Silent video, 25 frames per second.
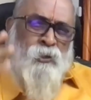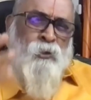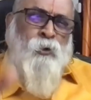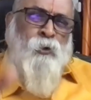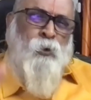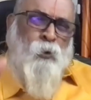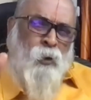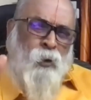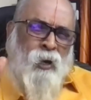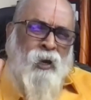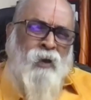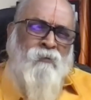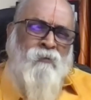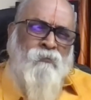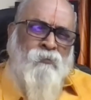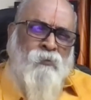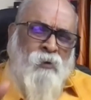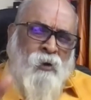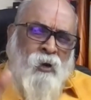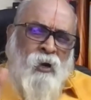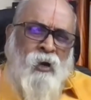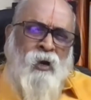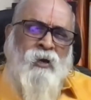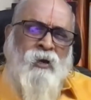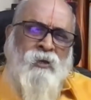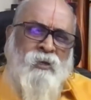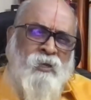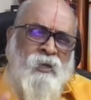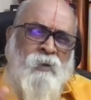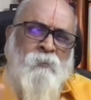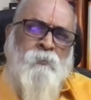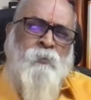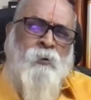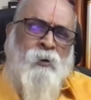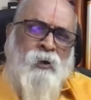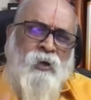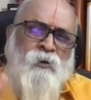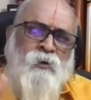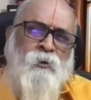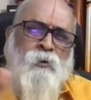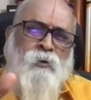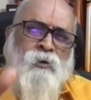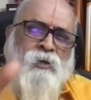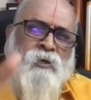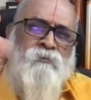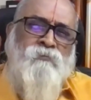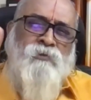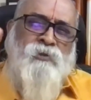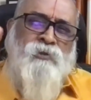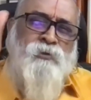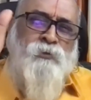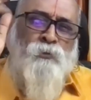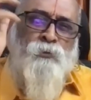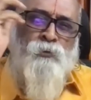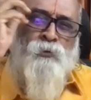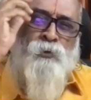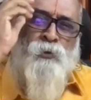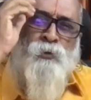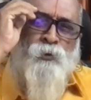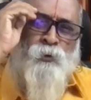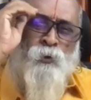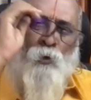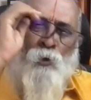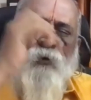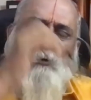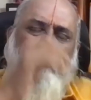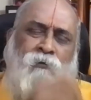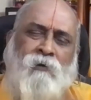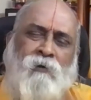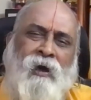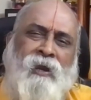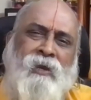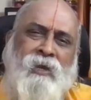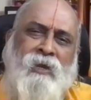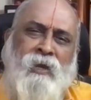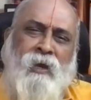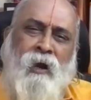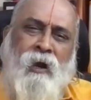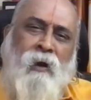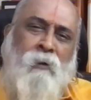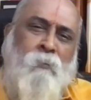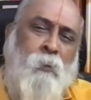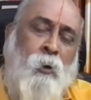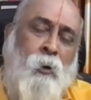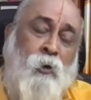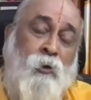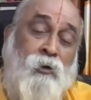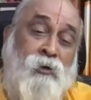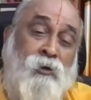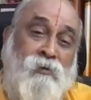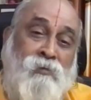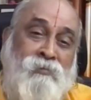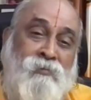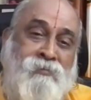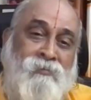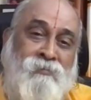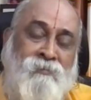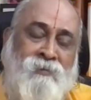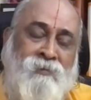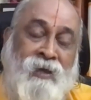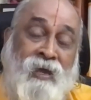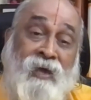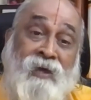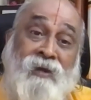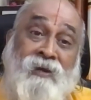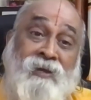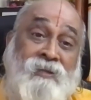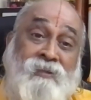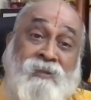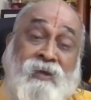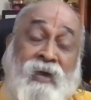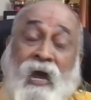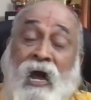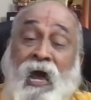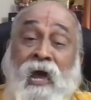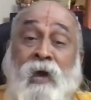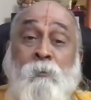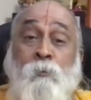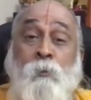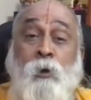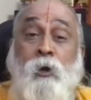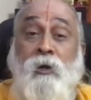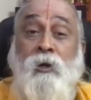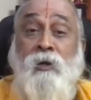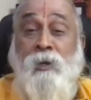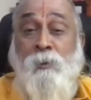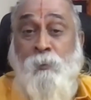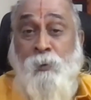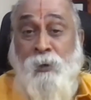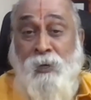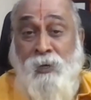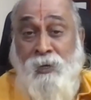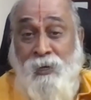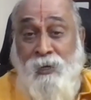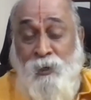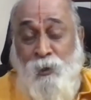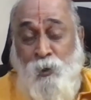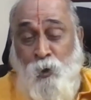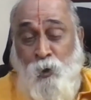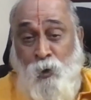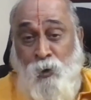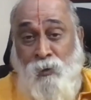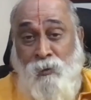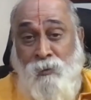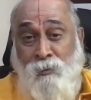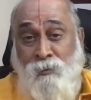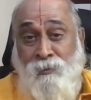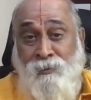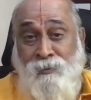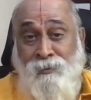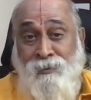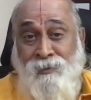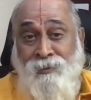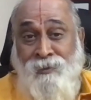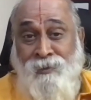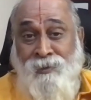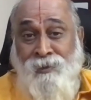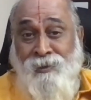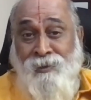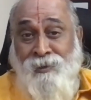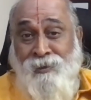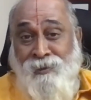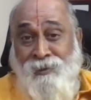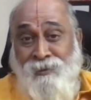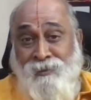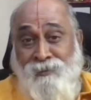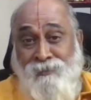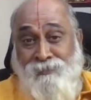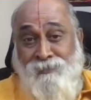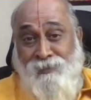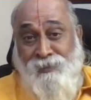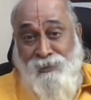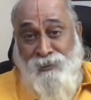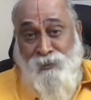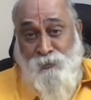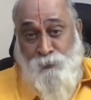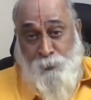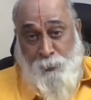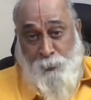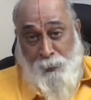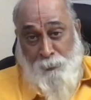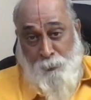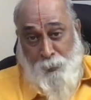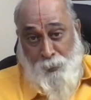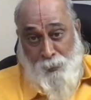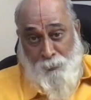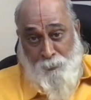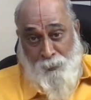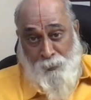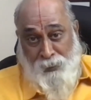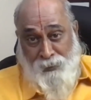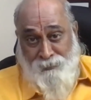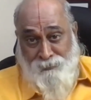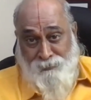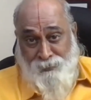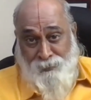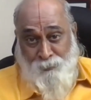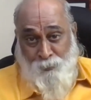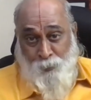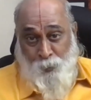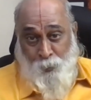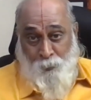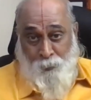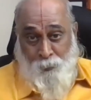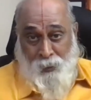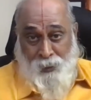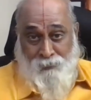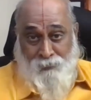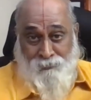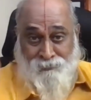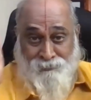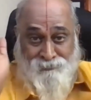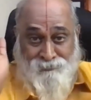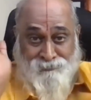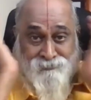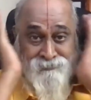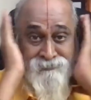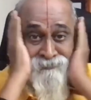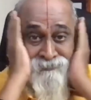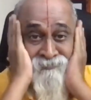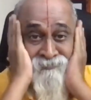You have got a Prayogi with you. You don't worry about anything. I am not dependent on these people. Please remember.